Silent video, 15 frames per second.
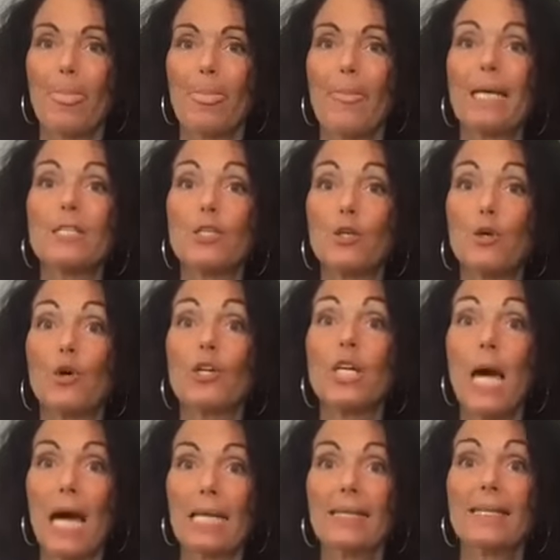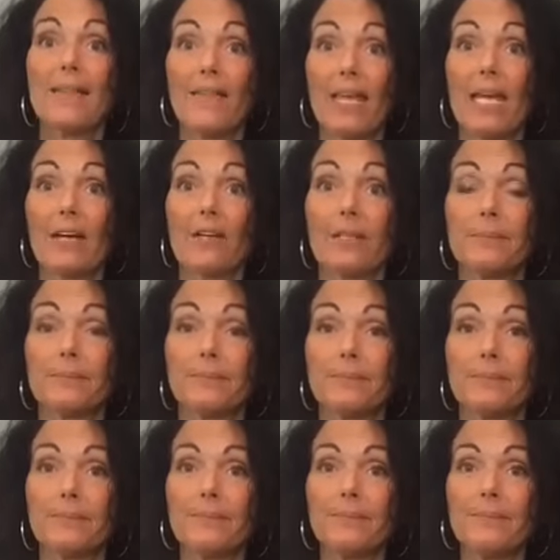that you're not there
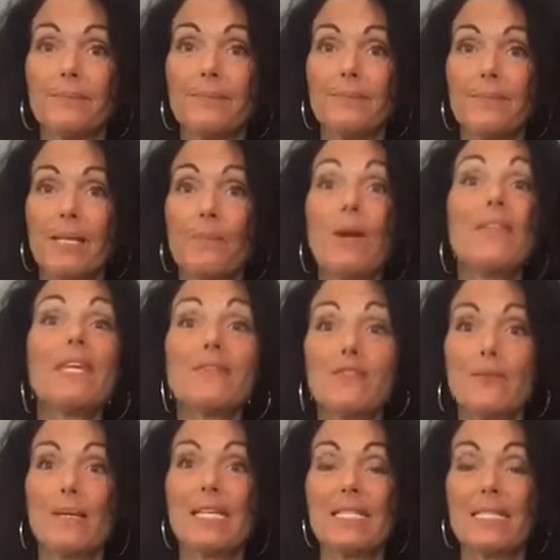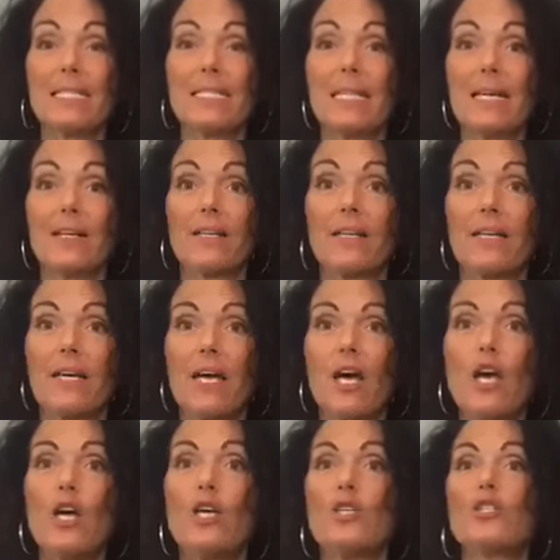when the information is there?
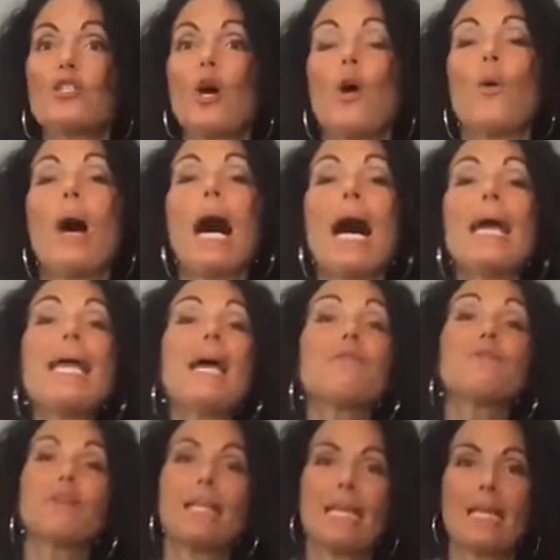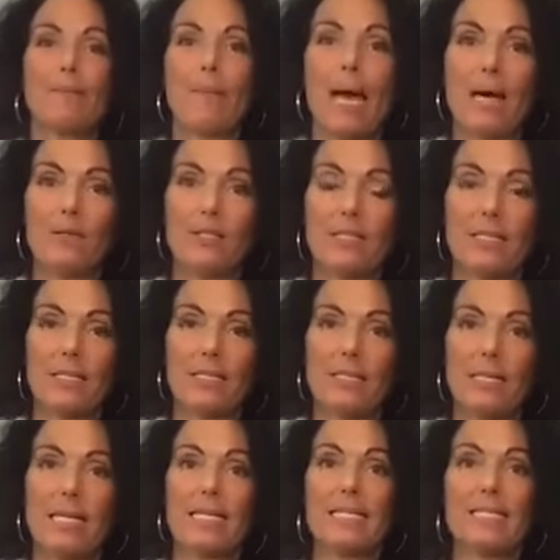So I have written about
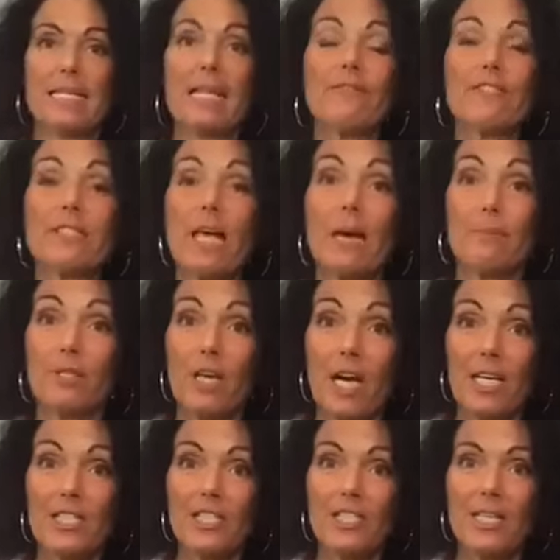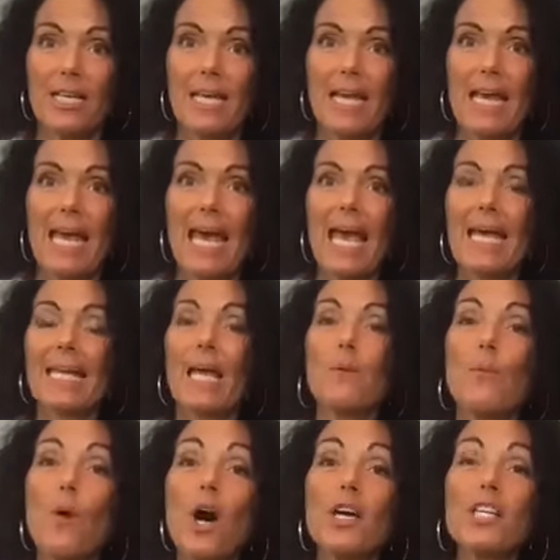self-sabotage, and I
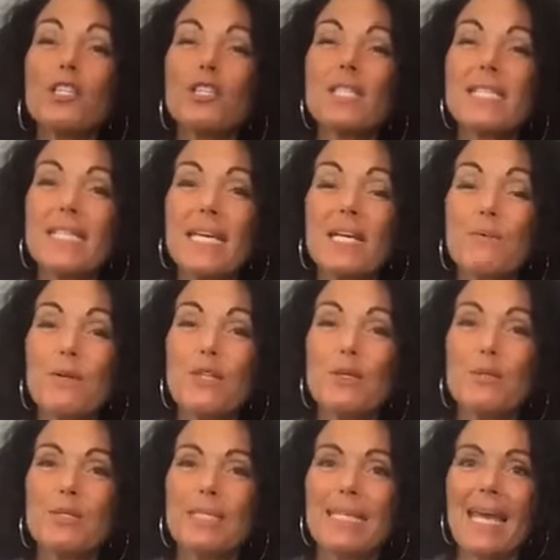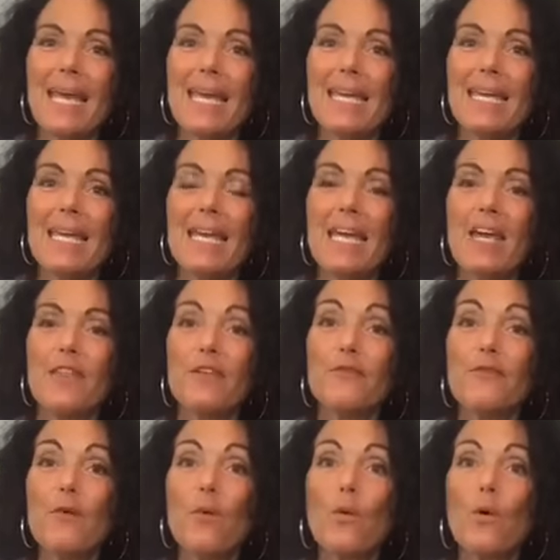wanted to share with you today the
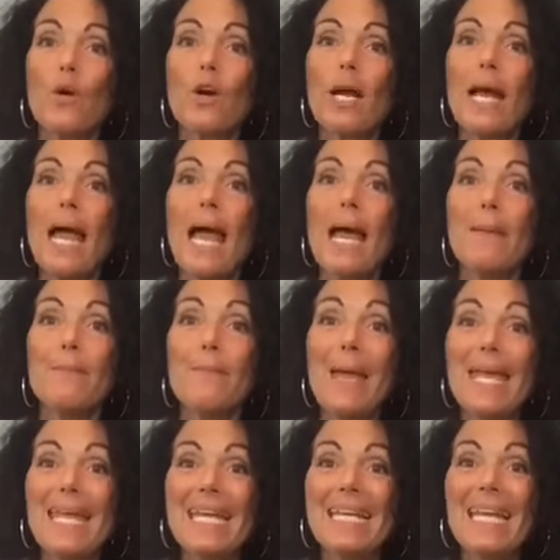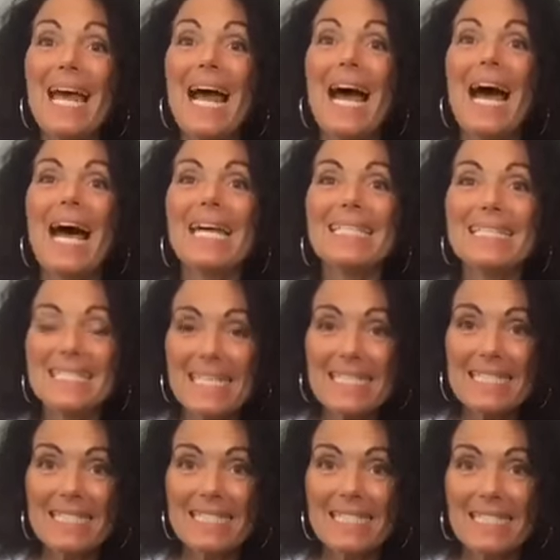four main
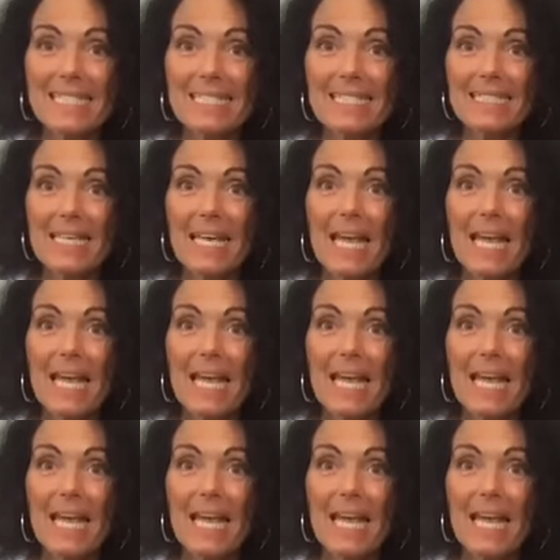identities